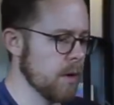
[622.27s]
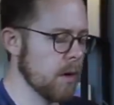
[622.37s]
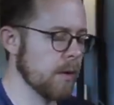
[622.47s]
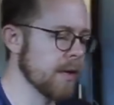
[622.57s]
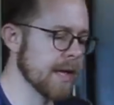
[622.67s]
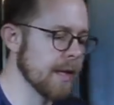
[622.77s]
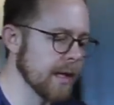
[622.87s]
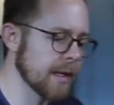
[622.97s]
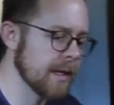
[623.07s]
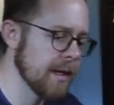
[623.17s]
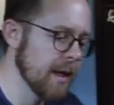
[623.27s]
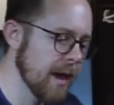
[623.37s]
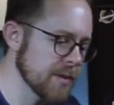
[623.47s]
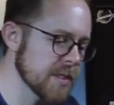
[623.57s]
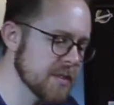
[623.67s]
Oh, again, like,
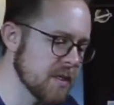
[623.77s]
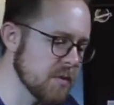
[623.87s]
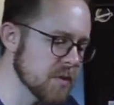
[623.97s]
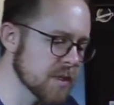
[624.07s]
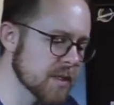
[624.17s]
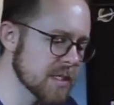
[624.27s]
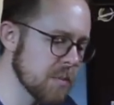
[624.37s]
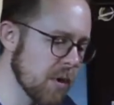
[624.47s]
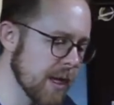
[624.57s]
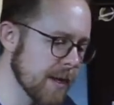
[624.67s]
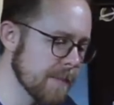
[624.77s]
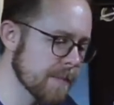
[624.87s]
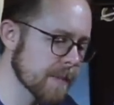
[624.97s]
I was listening to music this morning.